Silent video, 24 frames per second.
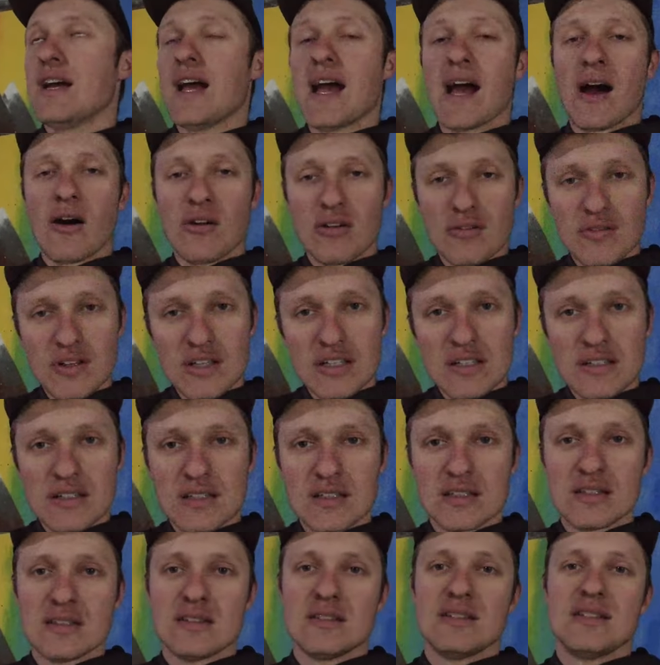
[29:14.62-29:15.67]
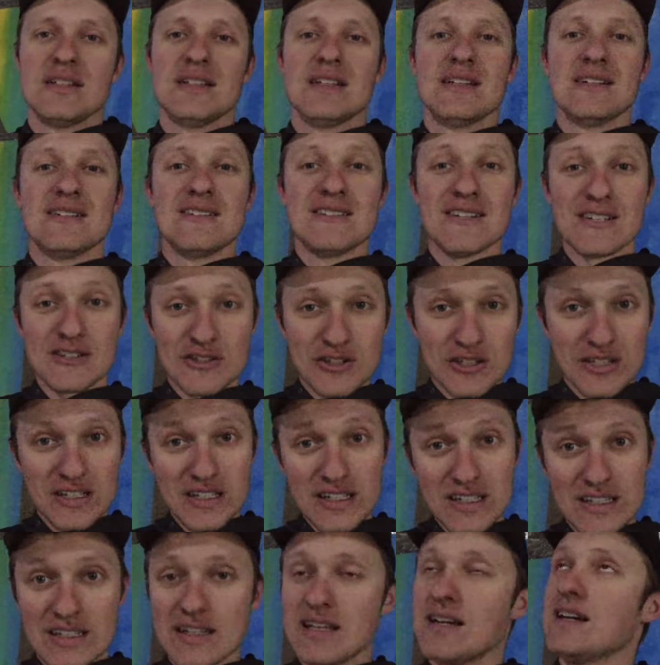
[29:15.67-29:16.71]
out of it. In
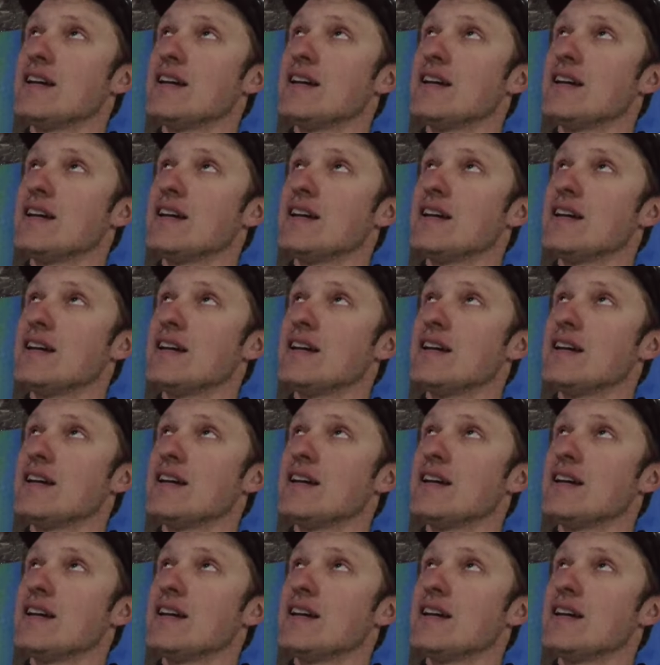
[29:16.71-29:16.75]
addition,